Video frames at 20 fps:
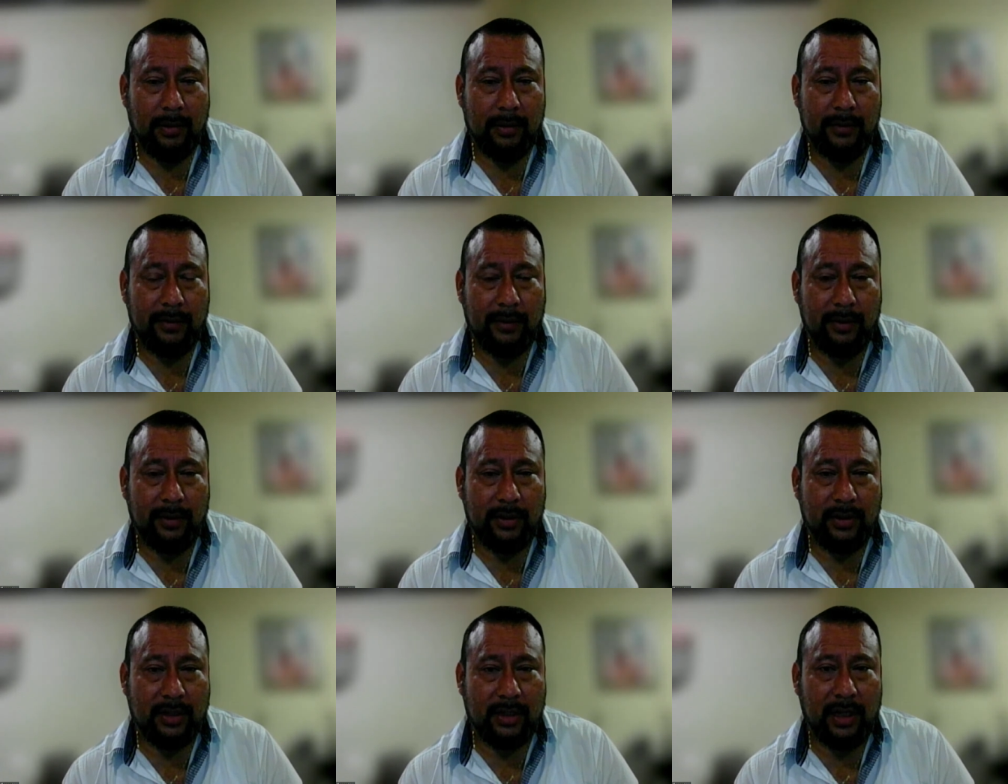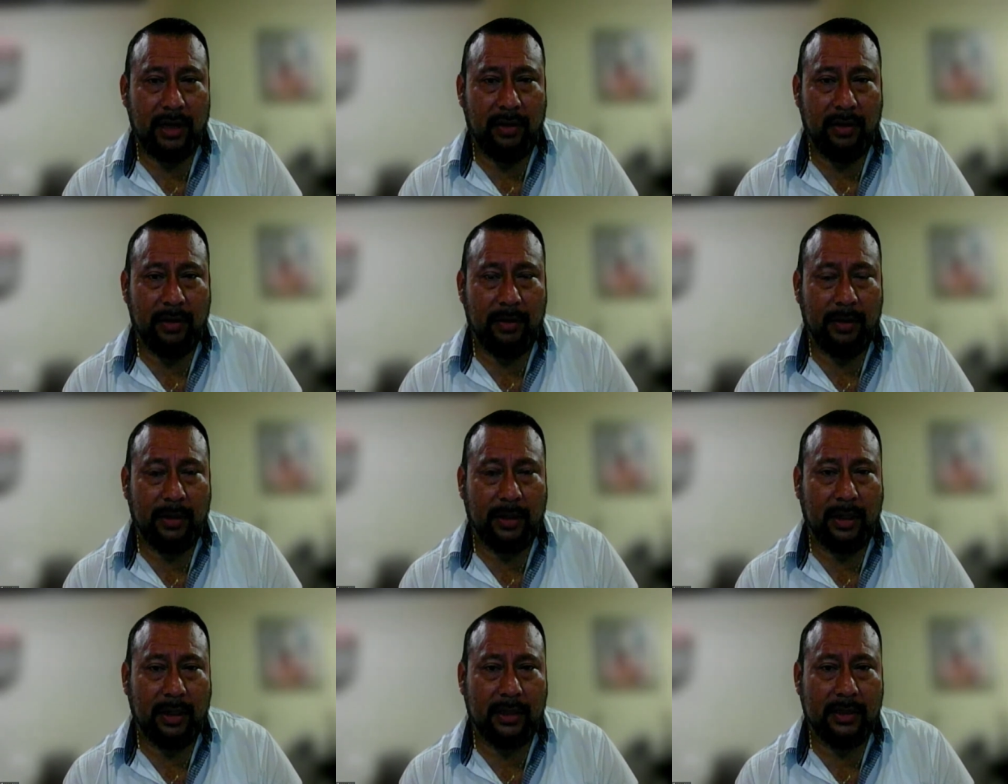was very
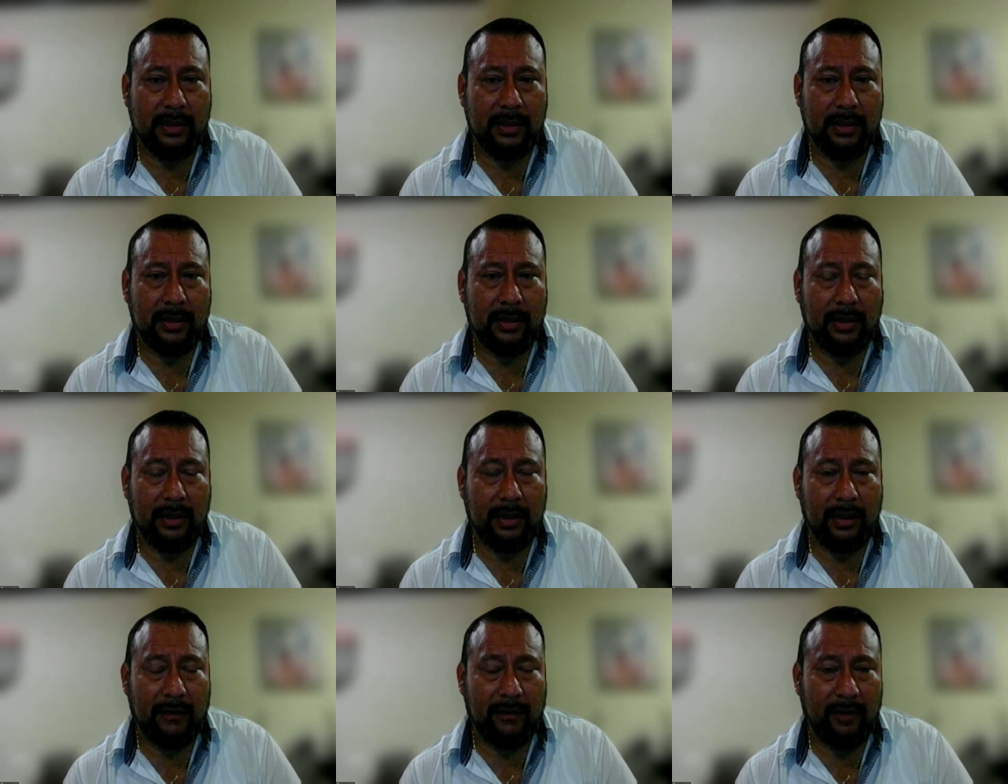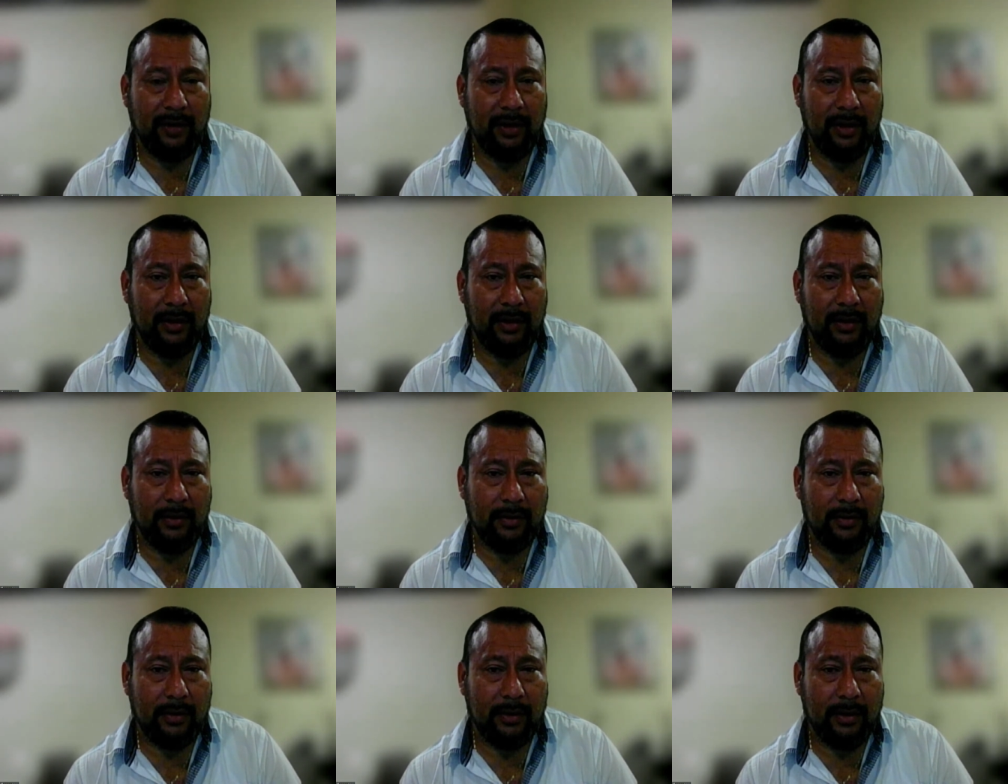scary because
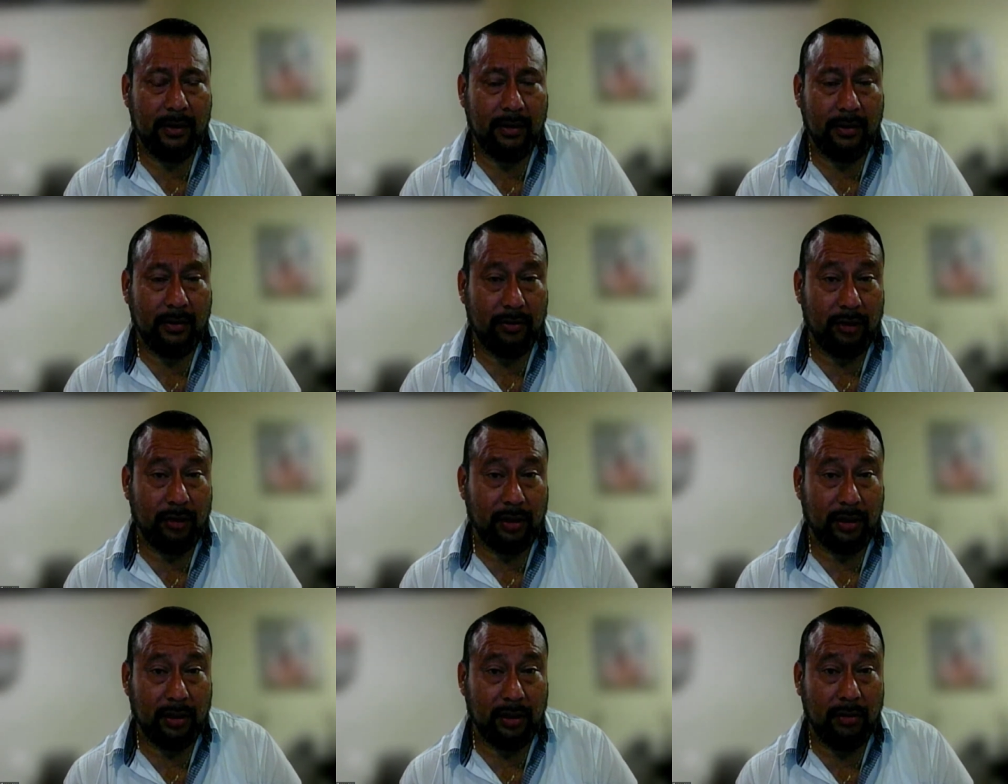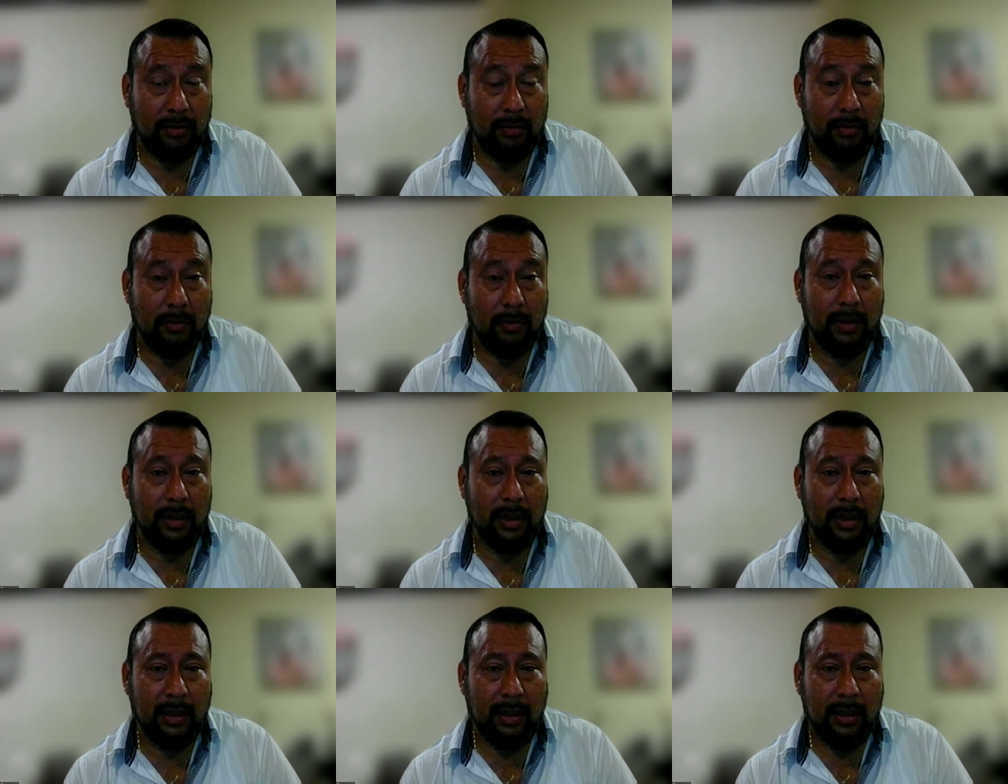having contracted
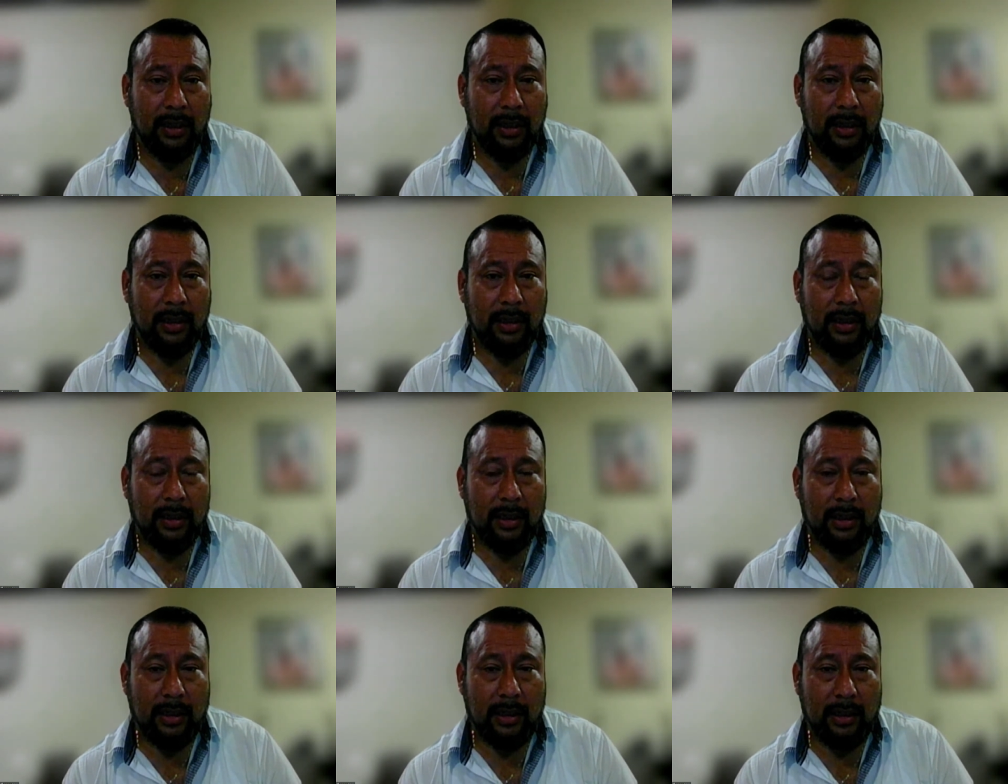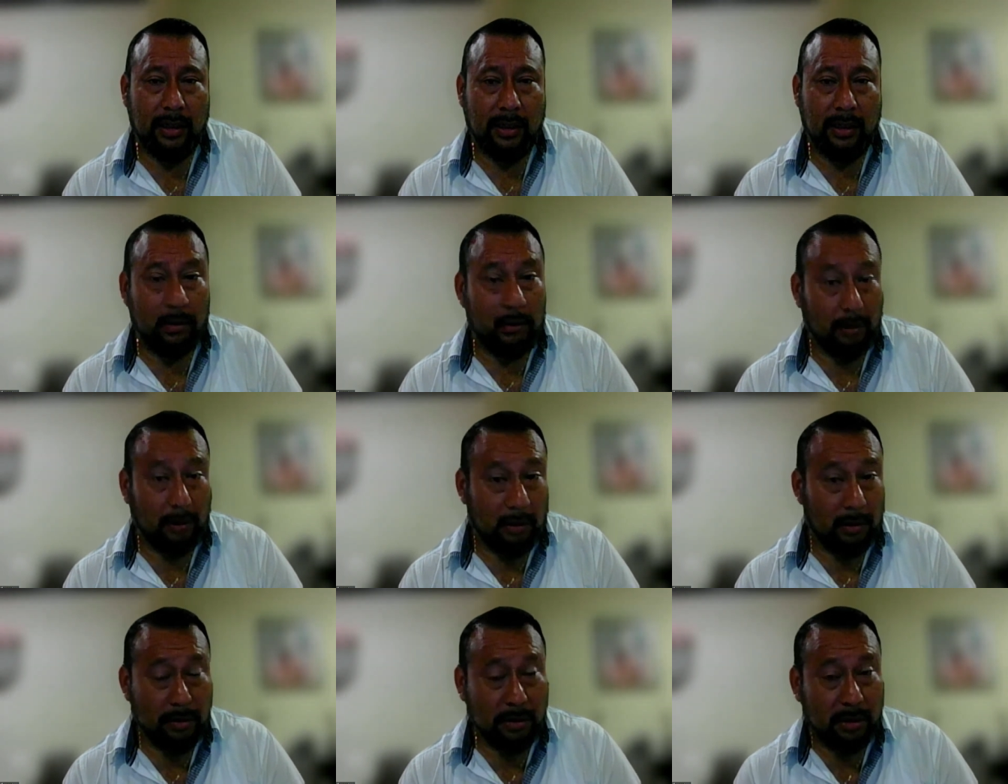pneumonia, uh,
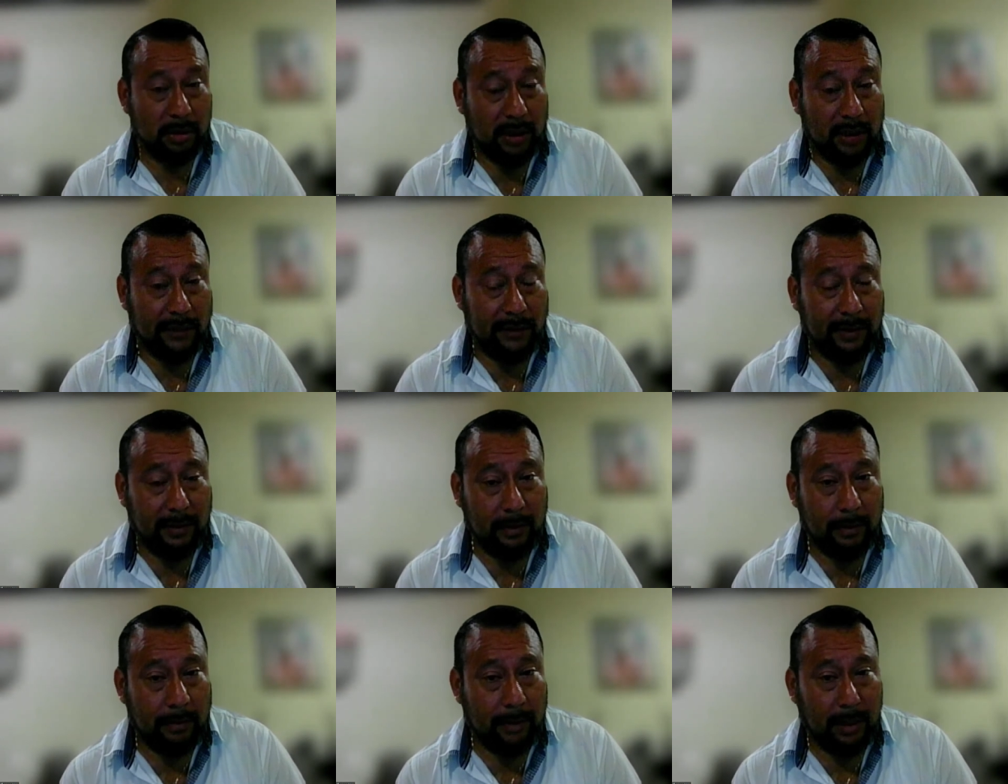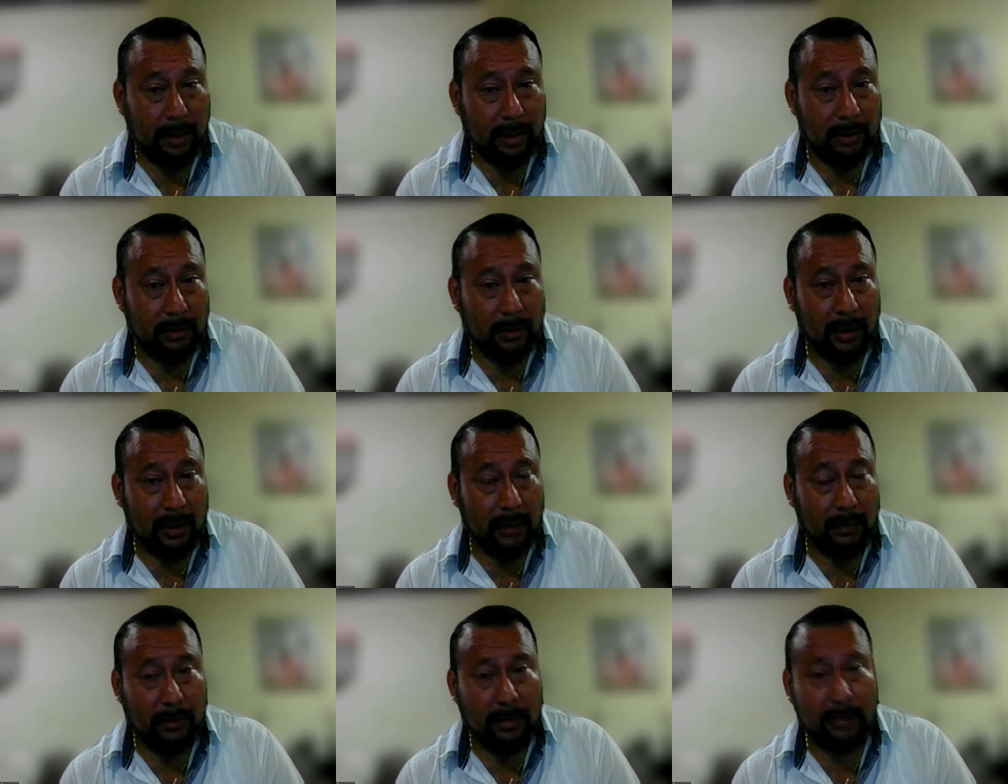your lungs never come back
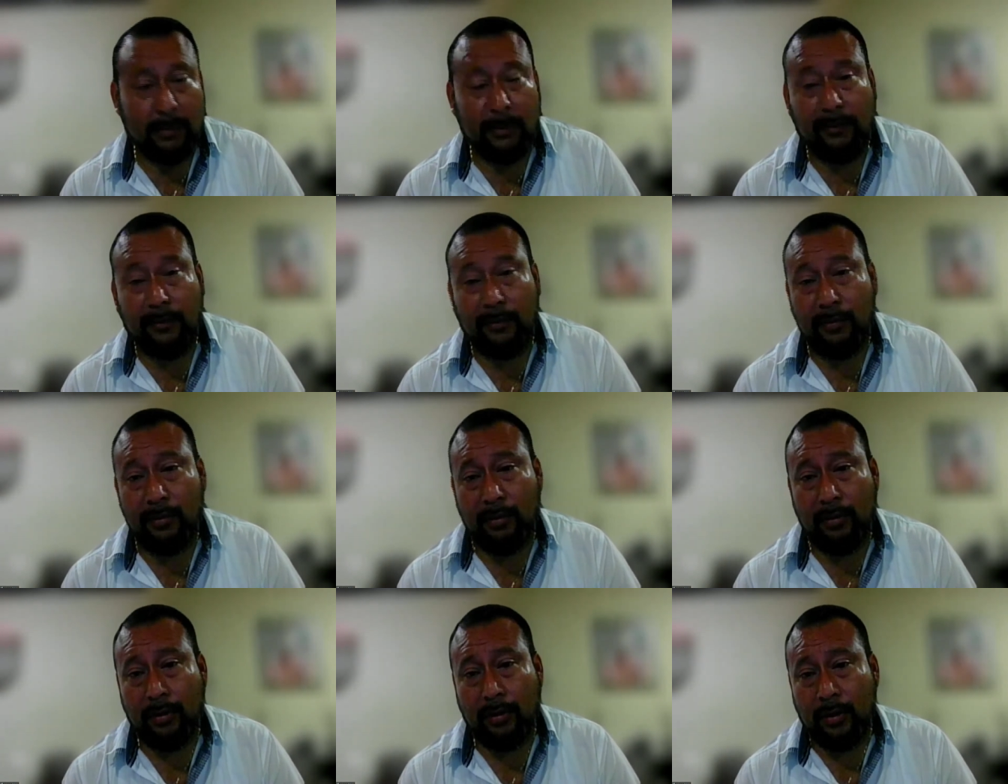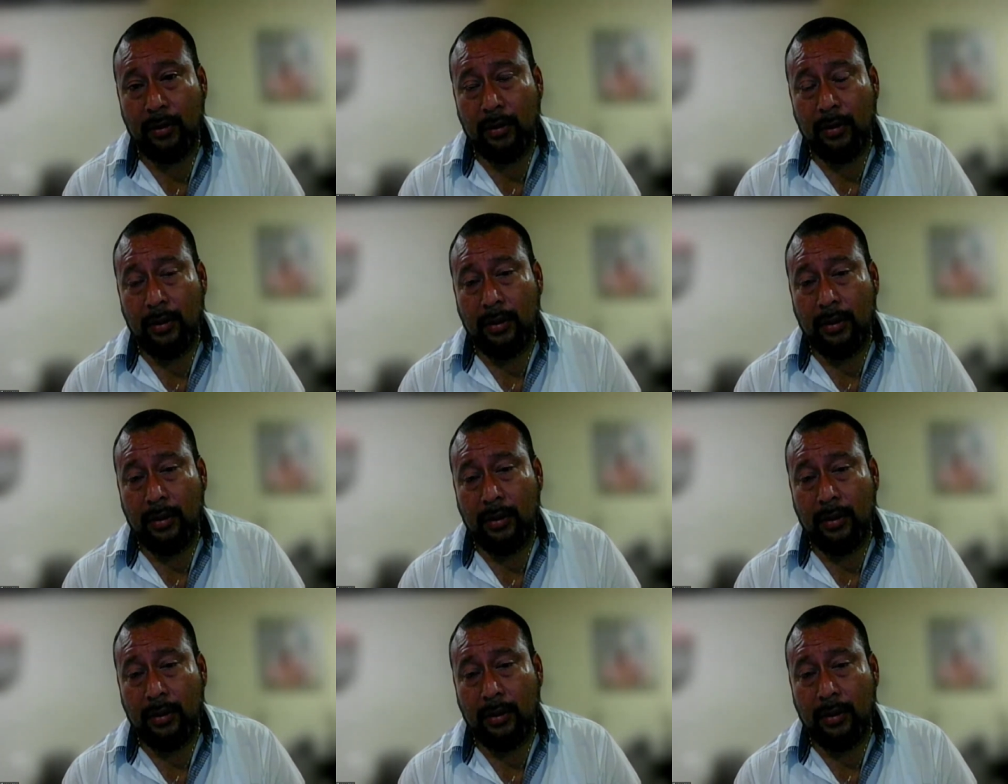to what it was before.